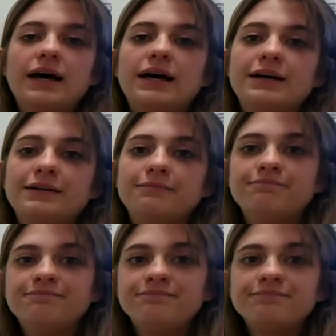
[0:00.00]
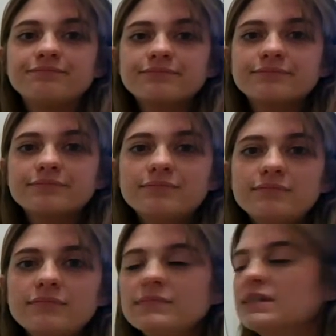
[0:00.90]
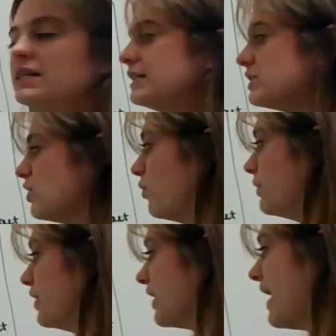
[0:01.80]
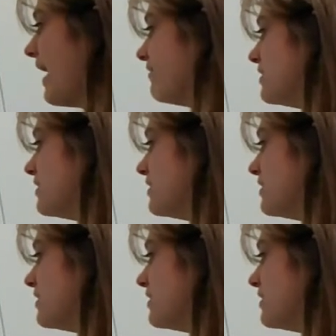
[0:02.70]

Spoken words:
And so they're going to have